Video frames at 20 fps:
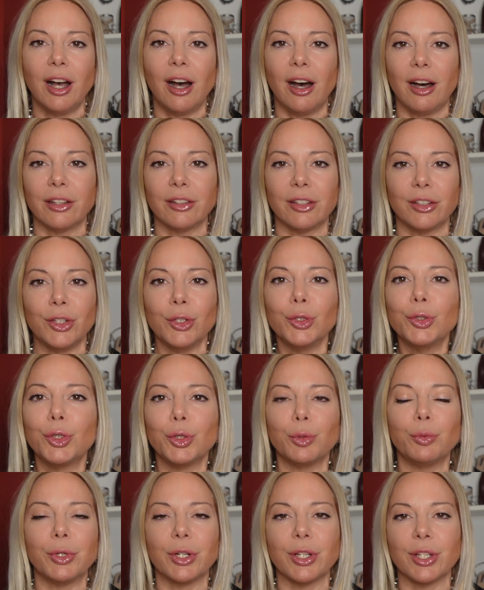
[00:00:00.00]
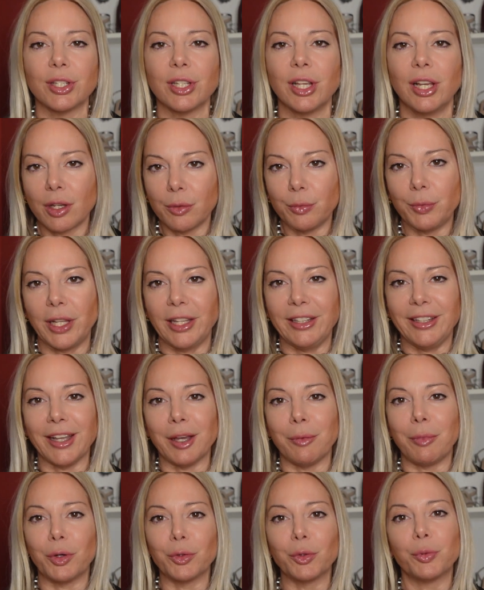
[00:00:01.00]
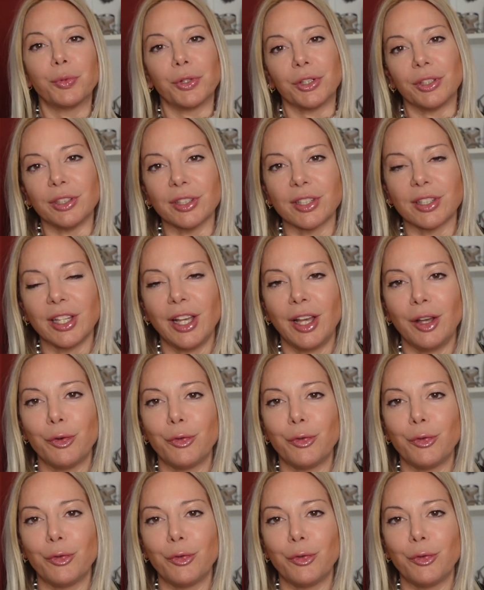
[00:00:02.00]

other YouTubers complaining about pearls